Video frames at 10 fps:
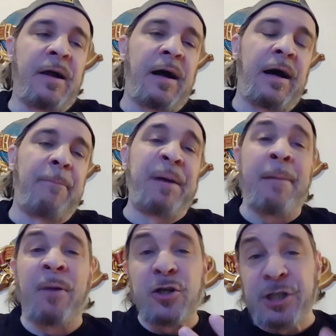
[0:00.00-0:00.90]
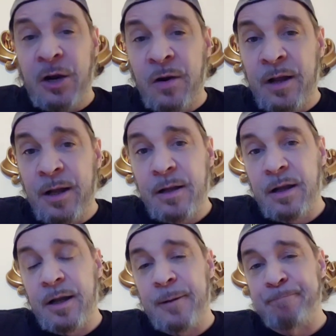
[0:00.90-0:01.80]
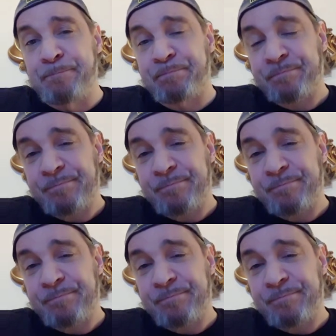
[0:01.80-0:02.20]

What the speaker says: Bam Margera